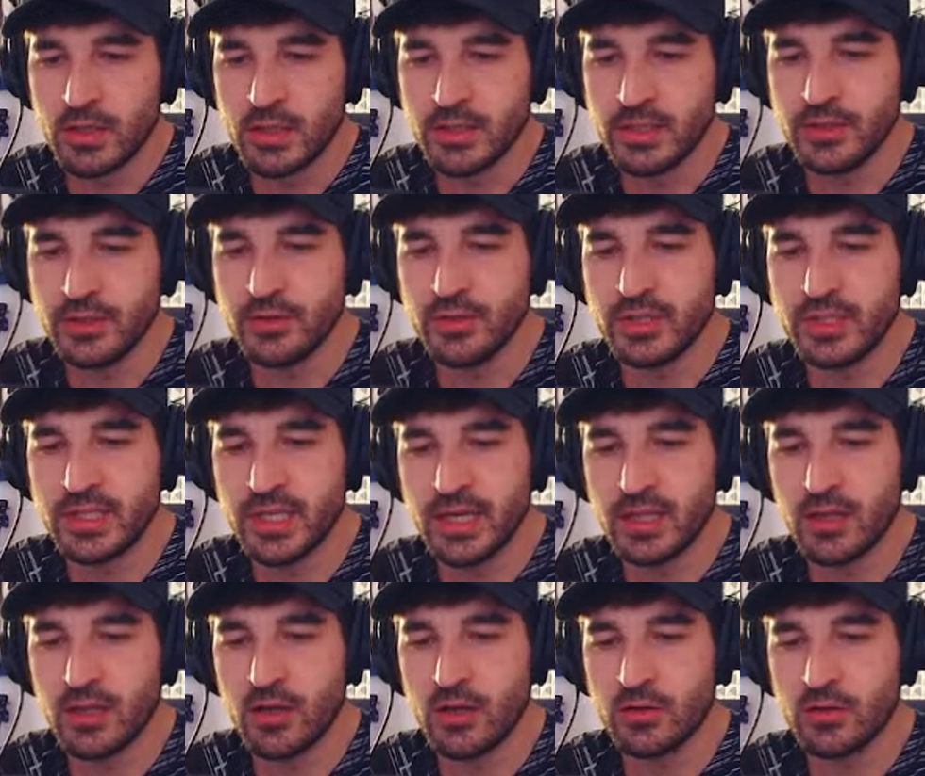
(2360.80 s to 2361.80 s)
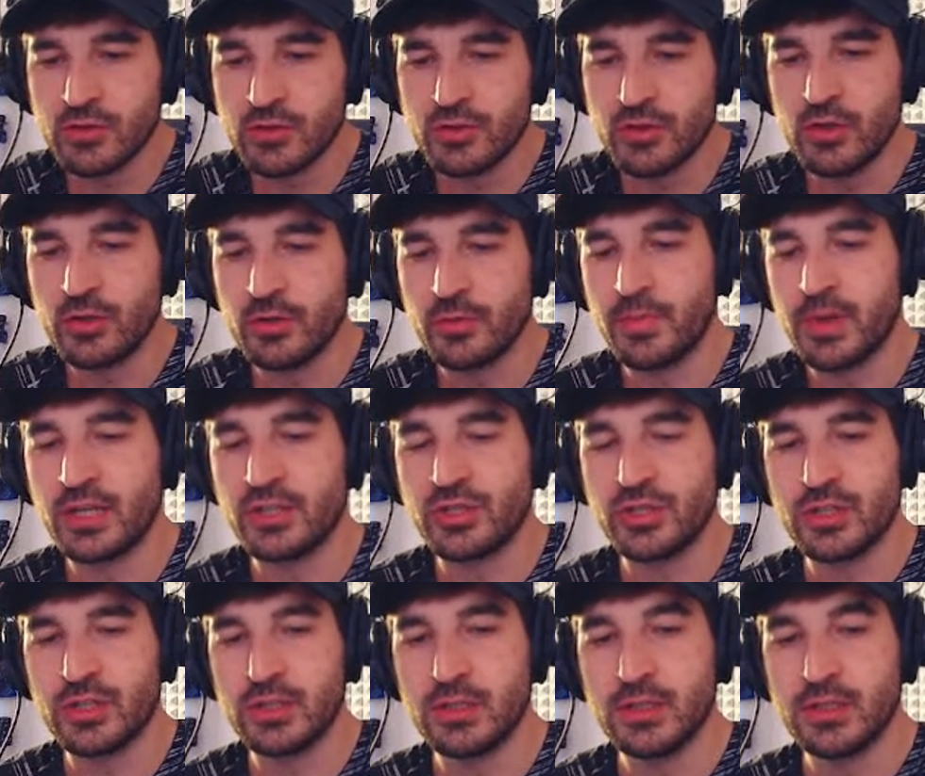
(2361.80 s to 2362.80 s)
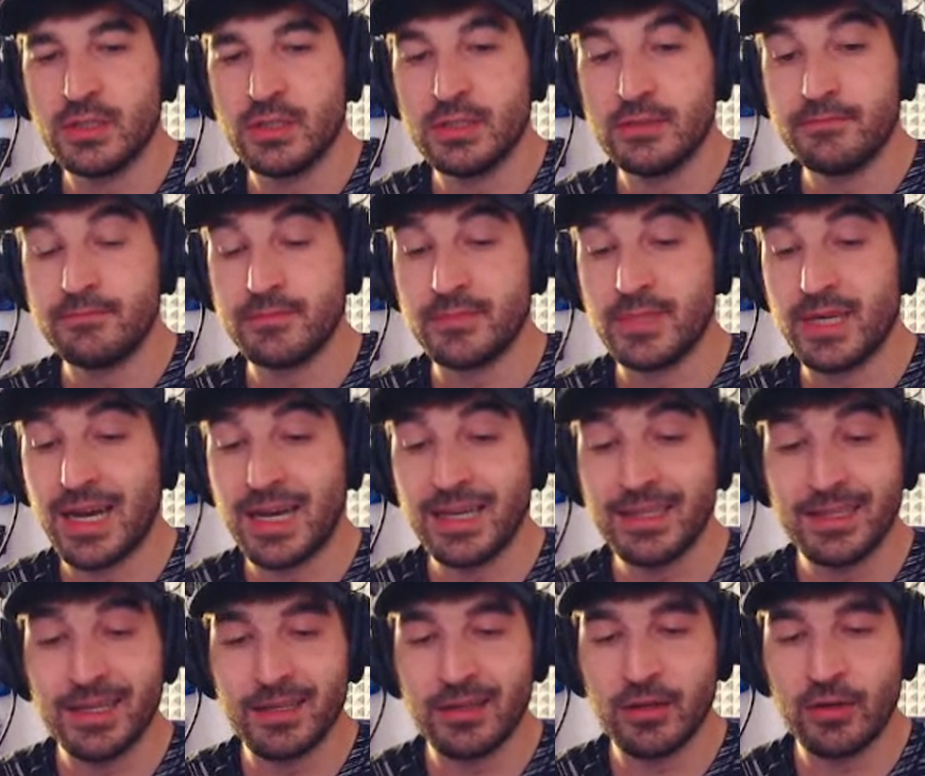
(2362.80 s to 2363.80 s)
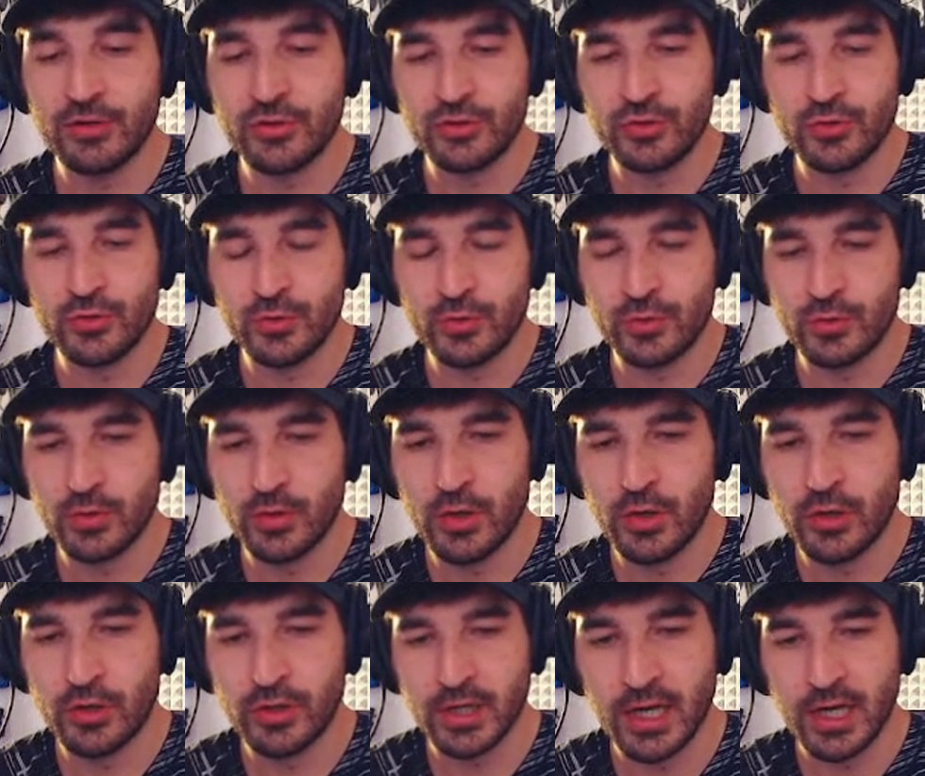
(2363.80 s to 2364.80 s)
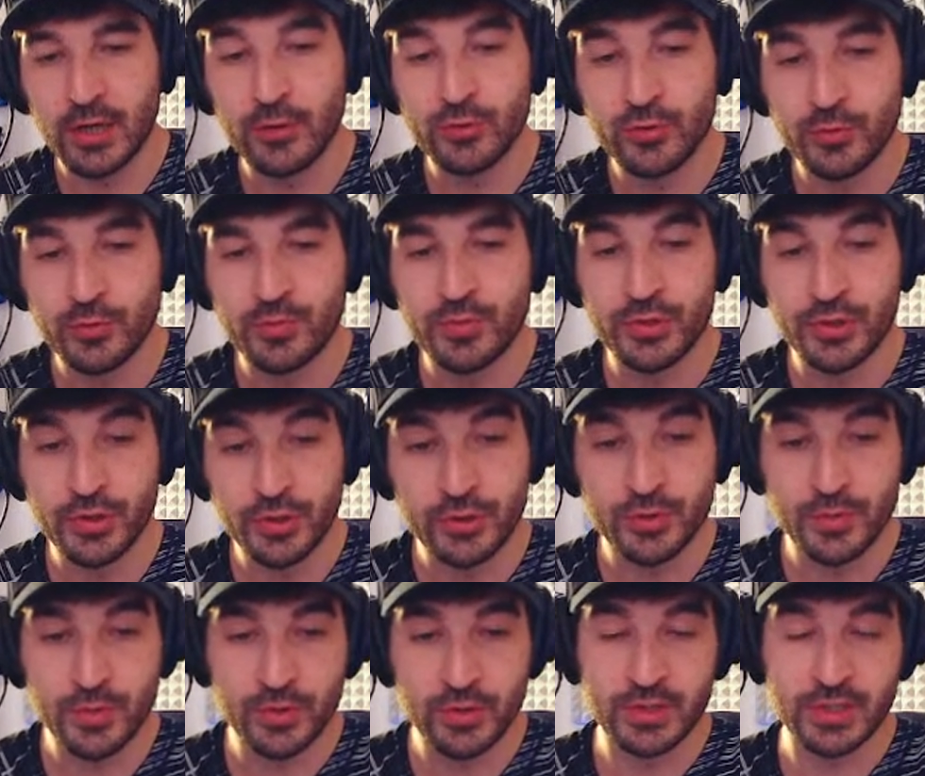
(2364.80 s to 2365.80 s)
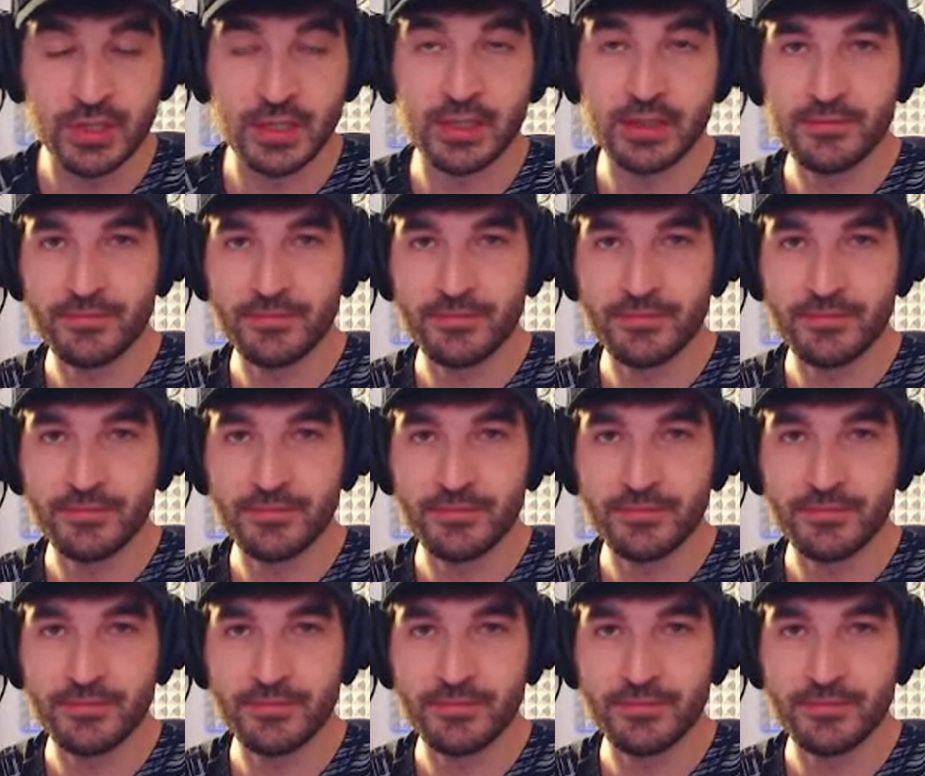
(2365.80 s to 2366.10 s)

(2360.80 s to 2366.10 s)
Did you take long to learn Patcher? I take long to learn how to produce music.